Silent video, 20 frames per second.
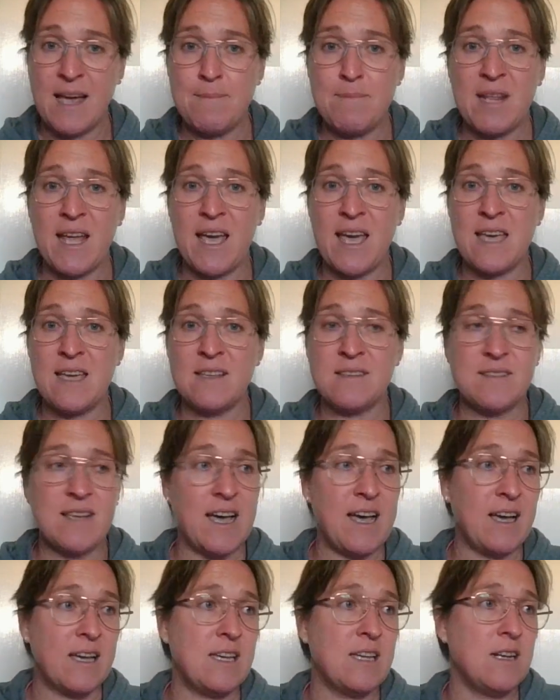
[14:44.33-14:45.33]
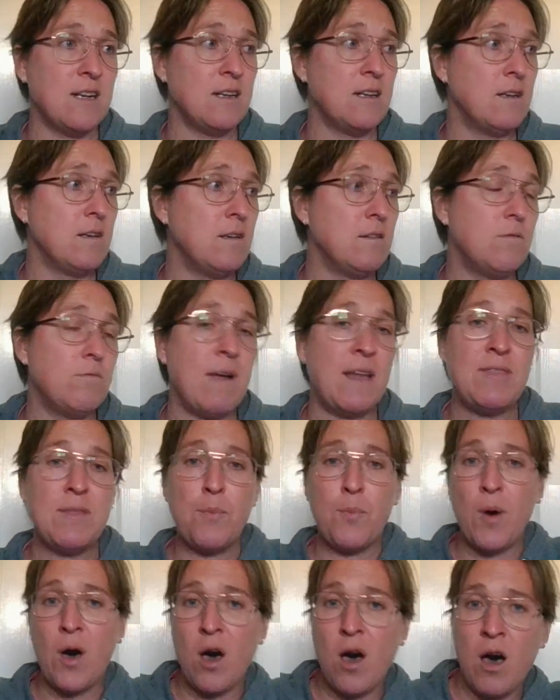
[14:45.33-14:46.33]
days I can run
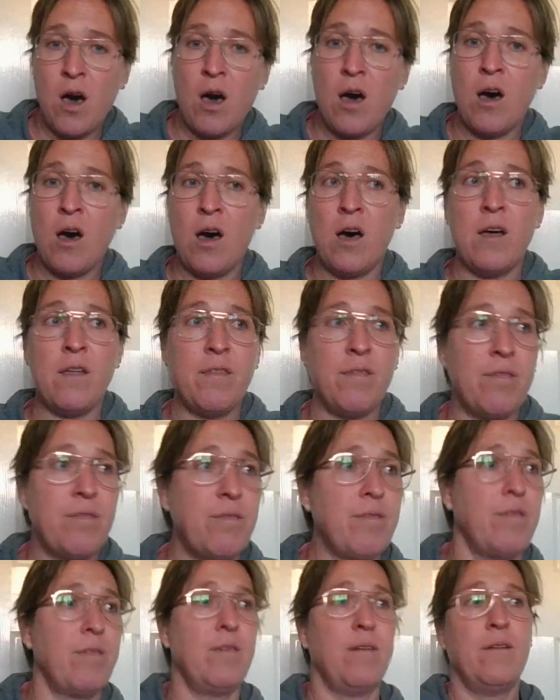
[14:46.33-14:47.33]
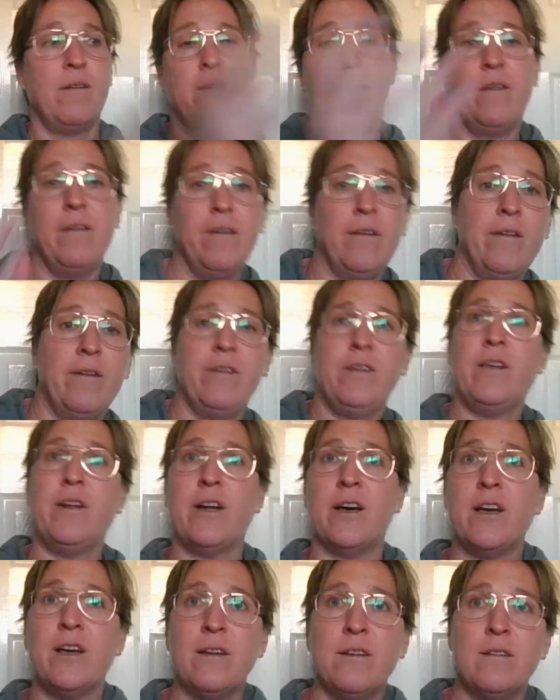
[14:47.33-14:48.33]
the bath,
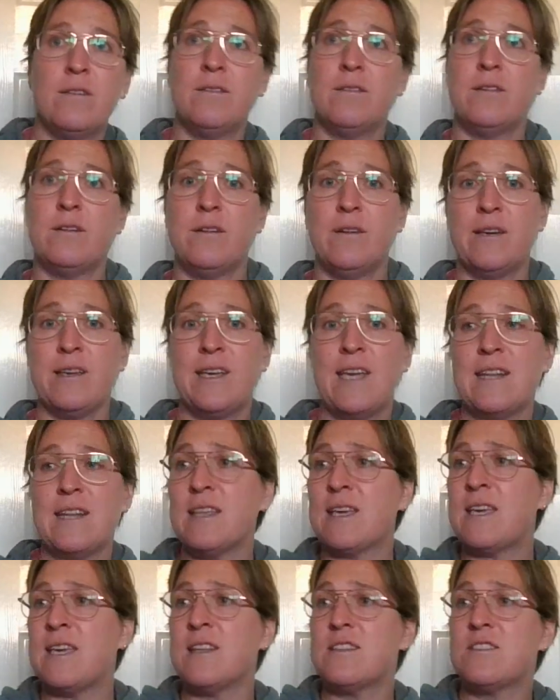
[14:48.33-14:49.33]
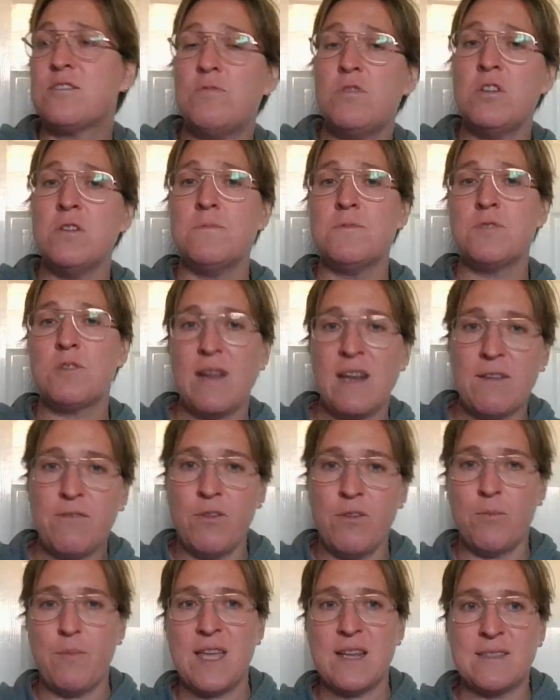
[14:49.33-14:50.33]
get the kids' rooms ready
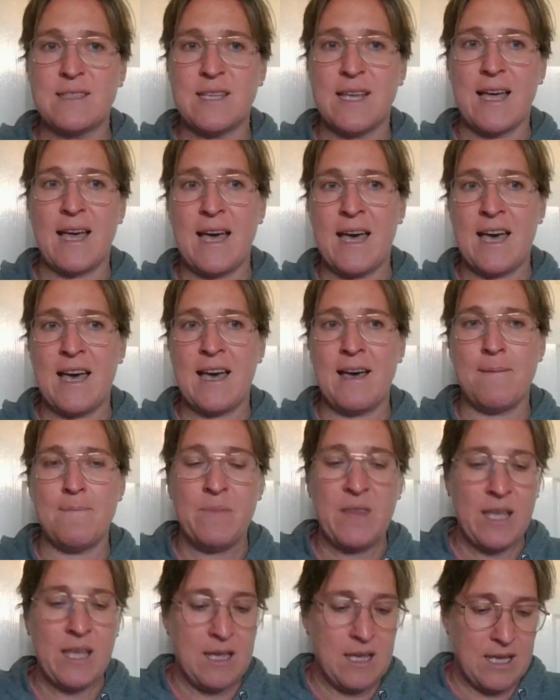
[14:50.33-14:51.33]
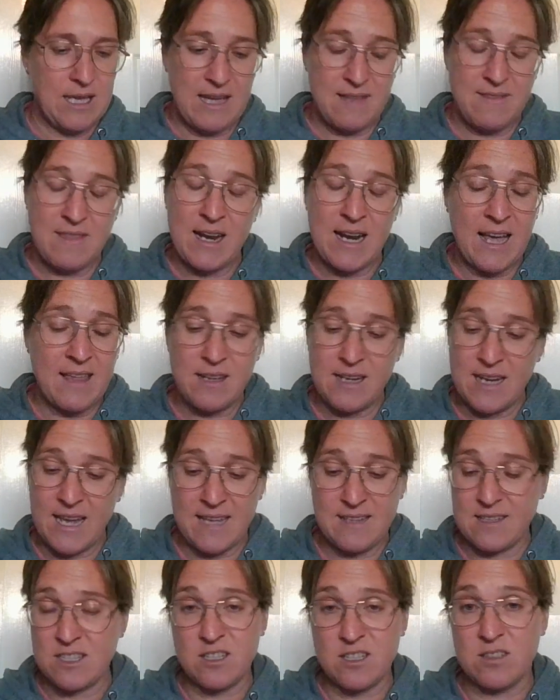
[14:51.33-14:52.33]
for bedtime. And then other
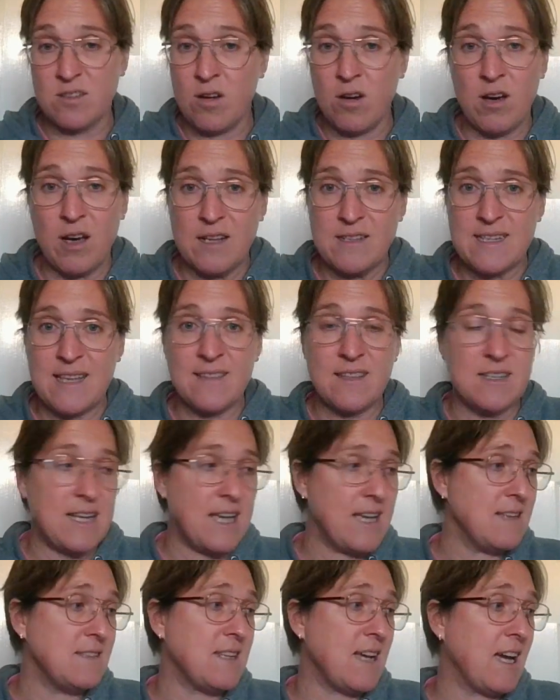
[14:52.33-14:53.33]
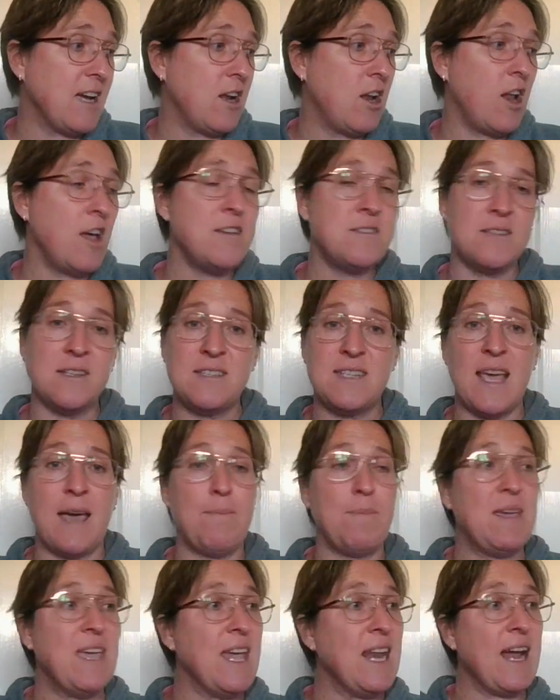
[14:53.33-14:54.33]
days I just can't. Other days I close the
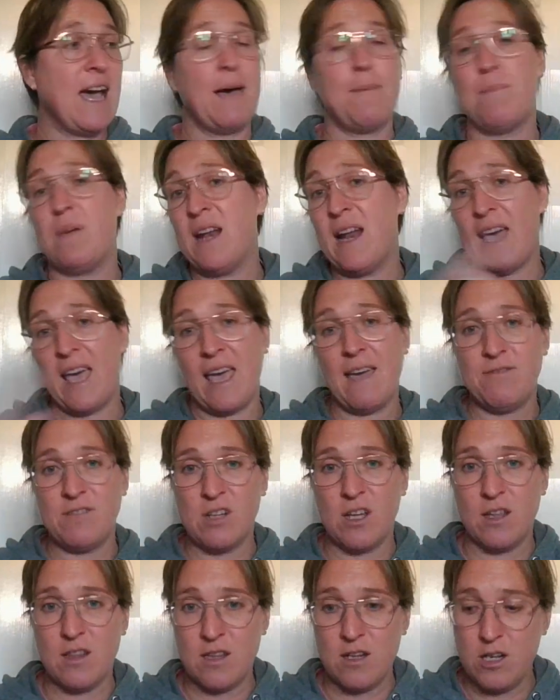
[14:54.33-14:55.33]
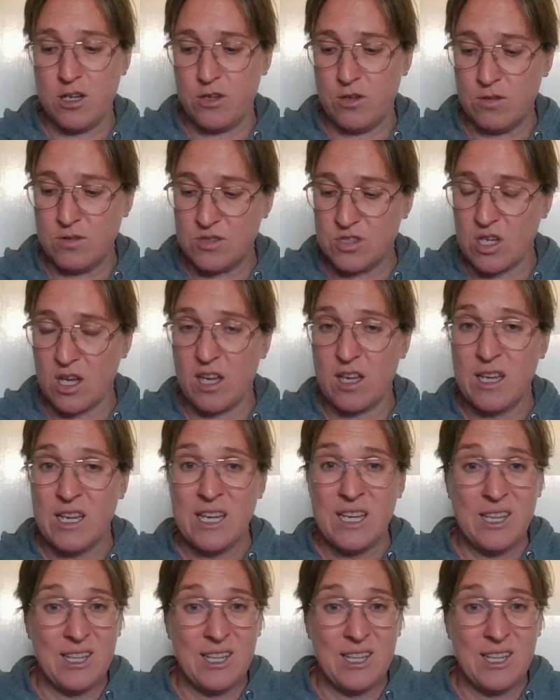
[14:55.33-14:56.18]
tap, get up, and I have to go to the loo. So